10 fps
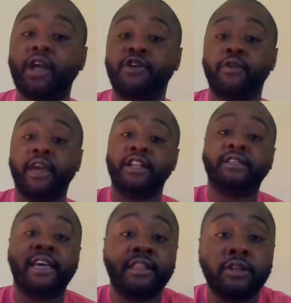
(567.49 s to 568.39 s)
You can
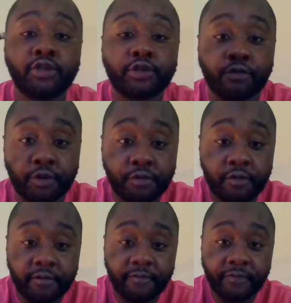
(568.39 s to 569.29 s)
take the screw
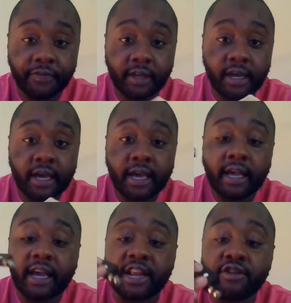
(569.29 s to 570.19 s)
and you